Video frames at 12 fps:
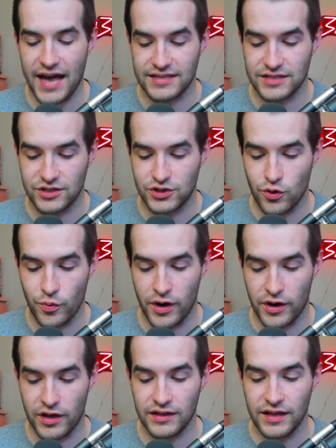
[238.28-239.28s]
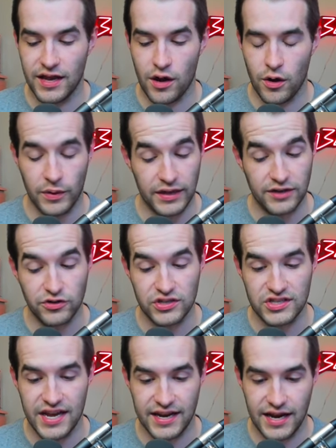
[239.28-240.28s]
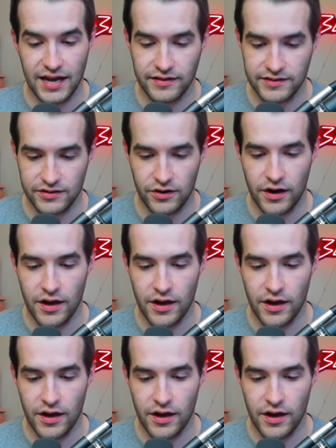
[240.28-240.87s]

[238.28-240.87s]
That's so weird. Oh, Electric Snake, not Lizard.